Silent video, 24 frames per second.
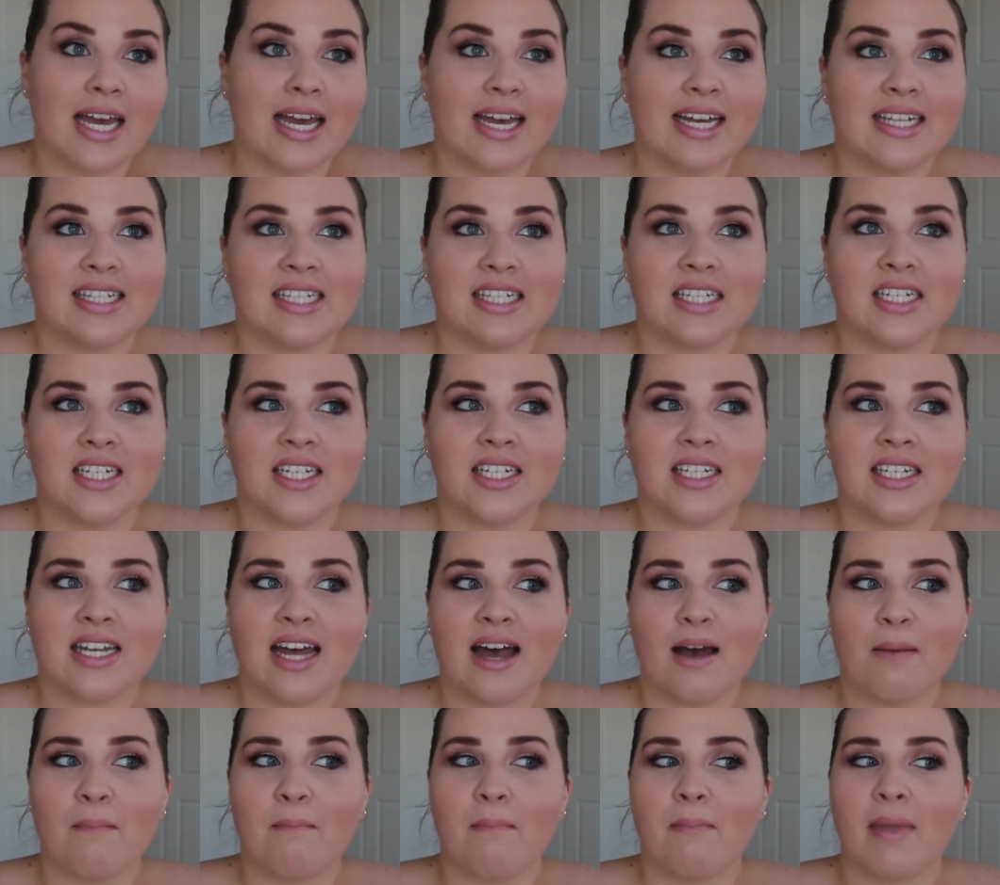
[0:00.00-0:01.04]
It's just
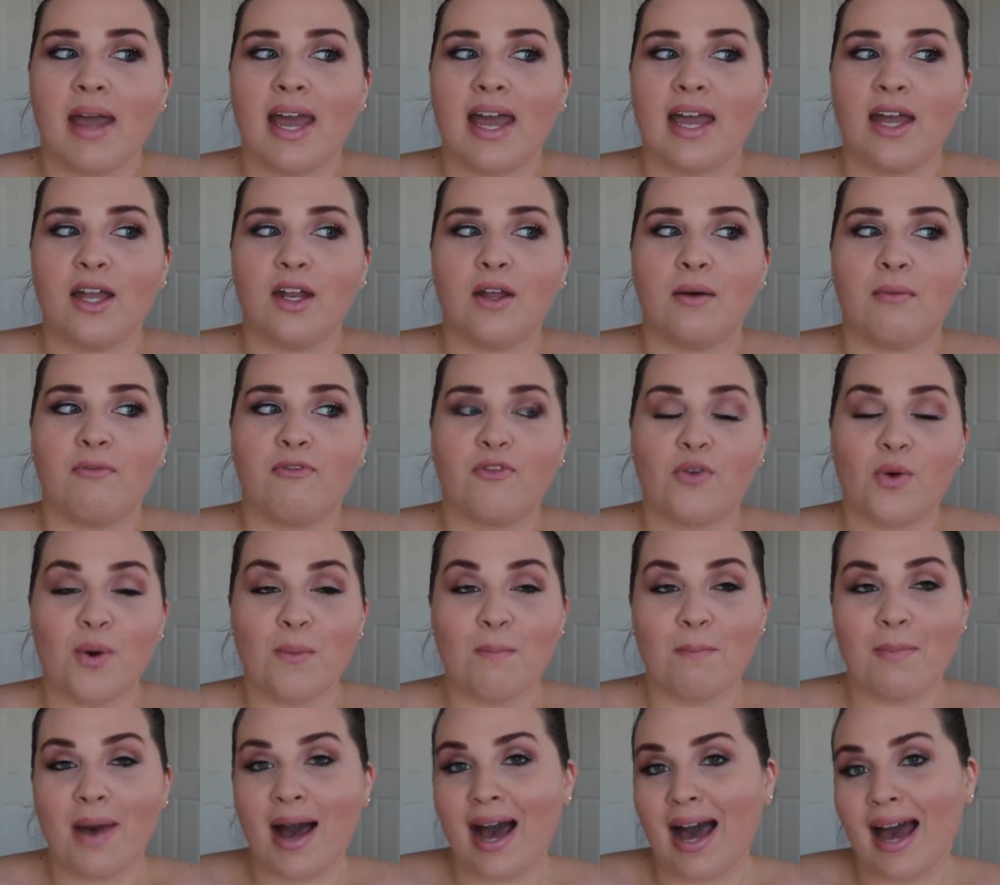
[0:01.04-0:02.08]
not made for
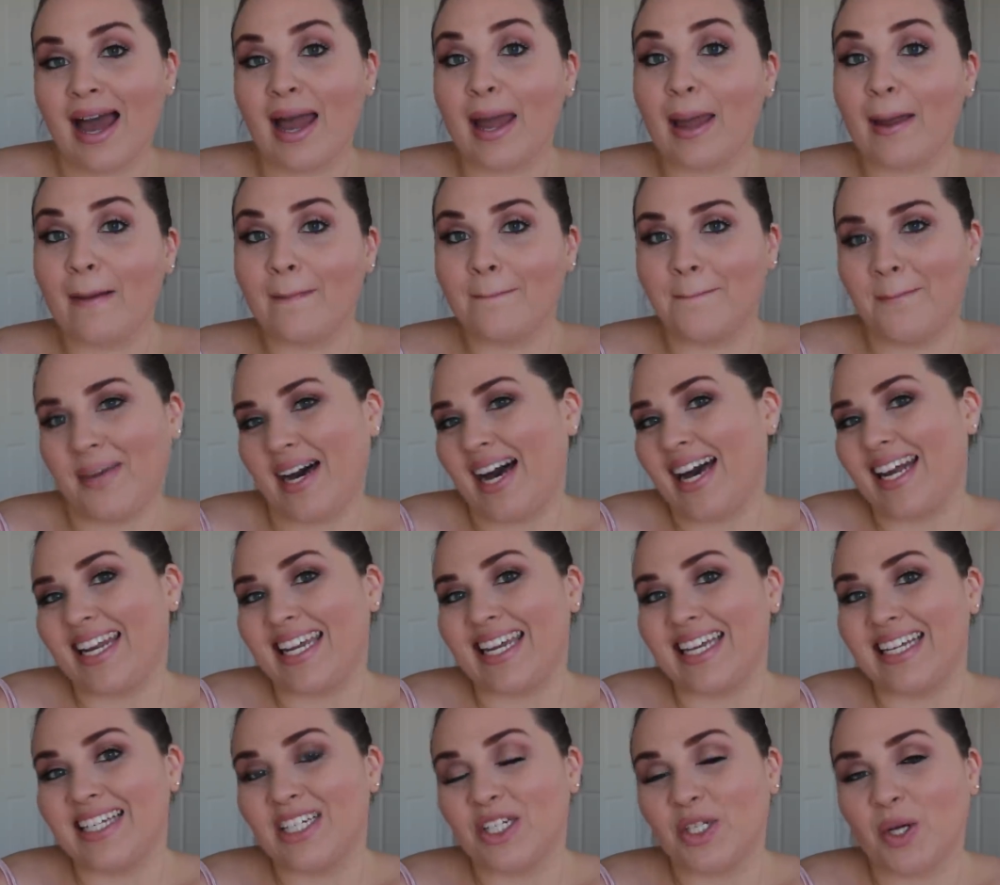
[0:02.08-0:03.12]
my
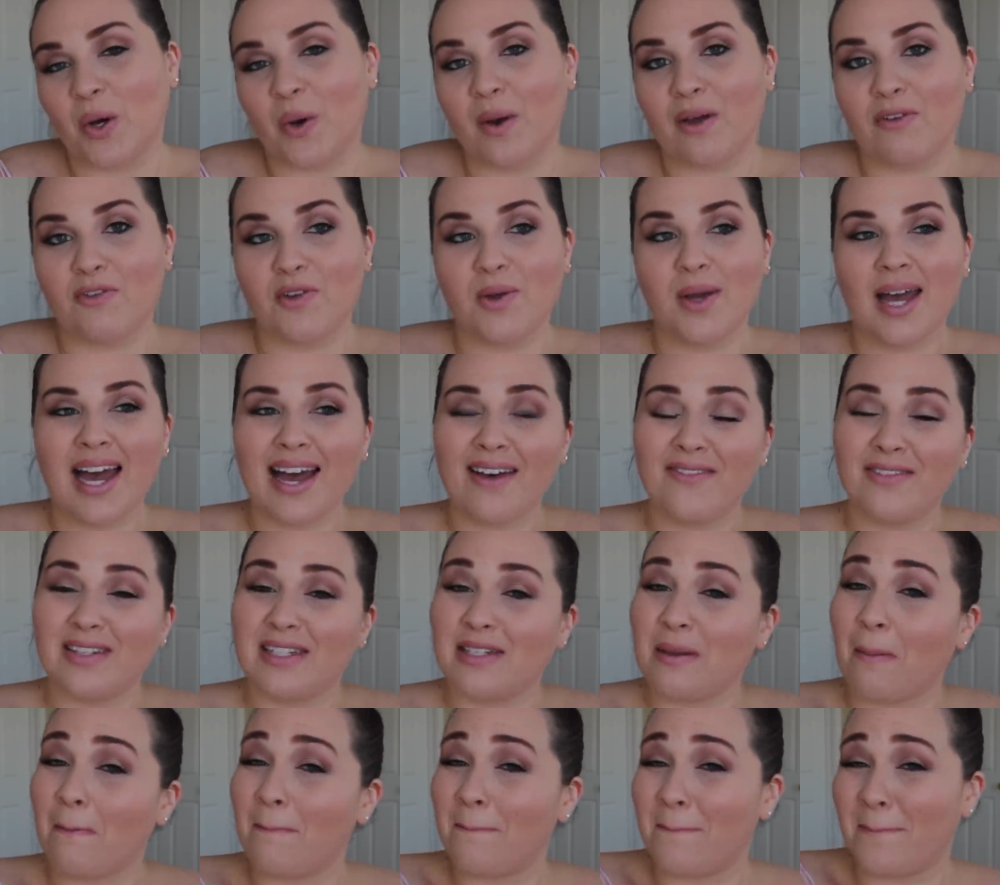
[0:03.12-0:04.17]
body. So if you have
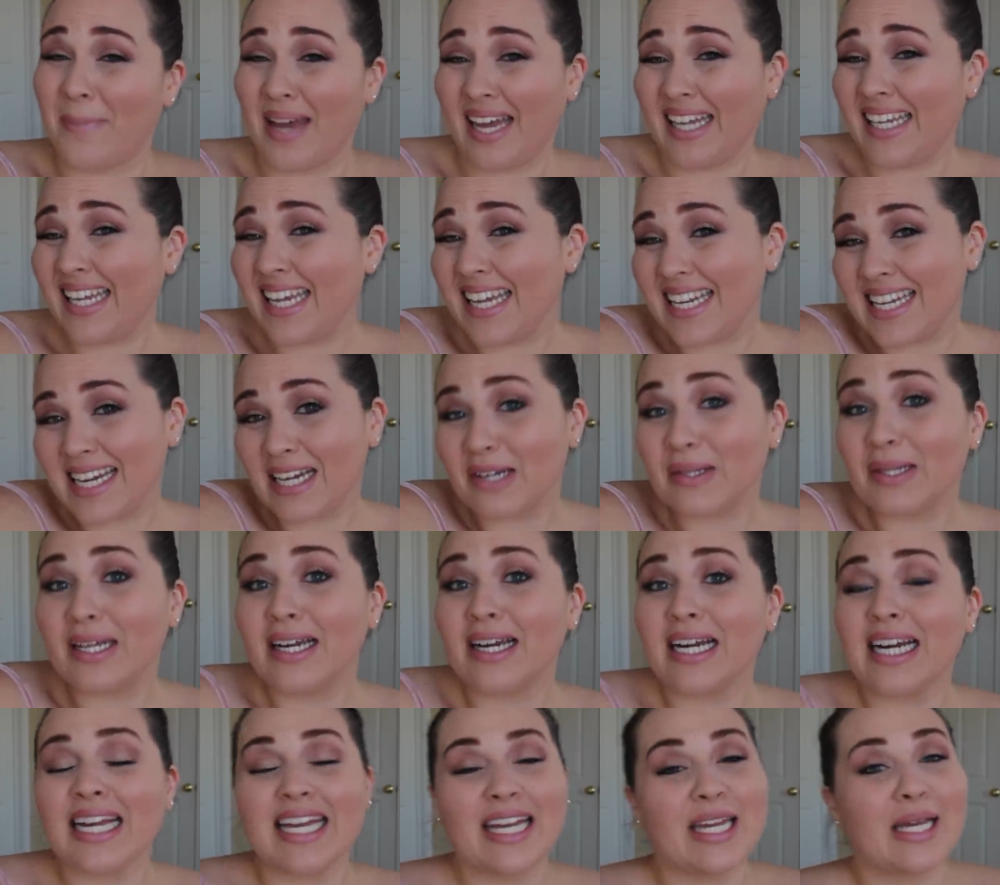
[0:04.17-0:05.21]
some belly down
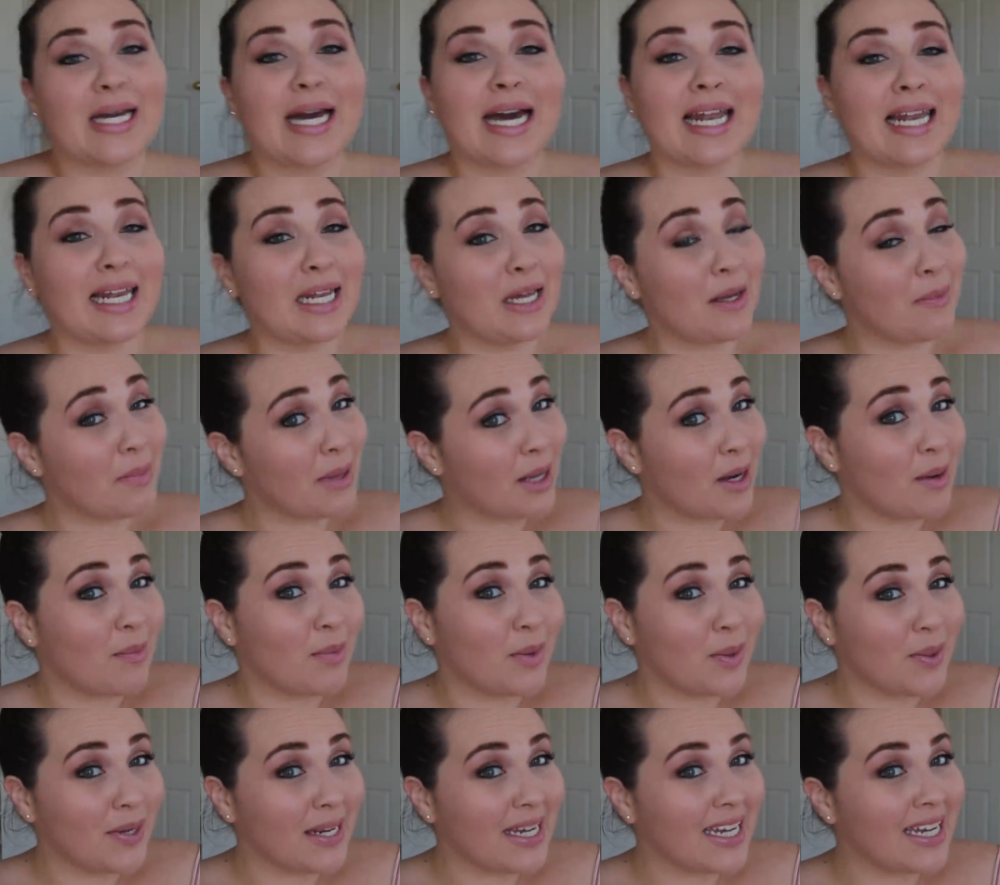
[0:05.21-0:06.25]
there and you got a little bit of
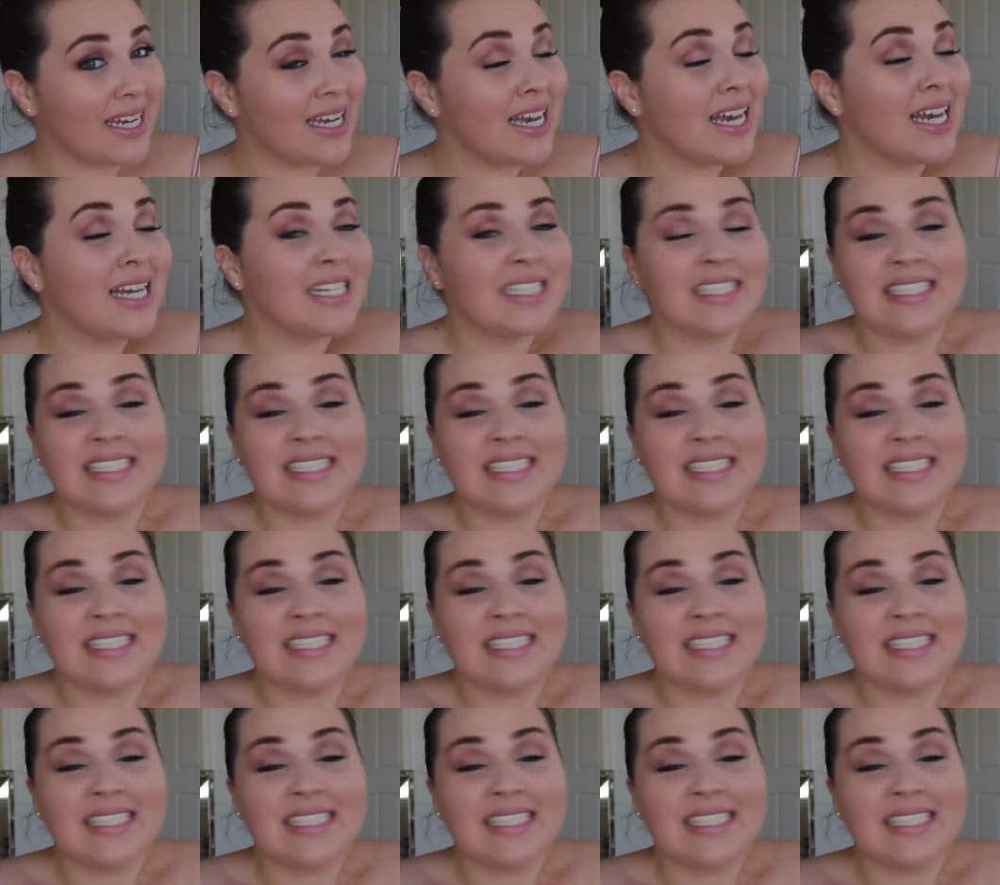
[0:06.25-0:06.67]
booty,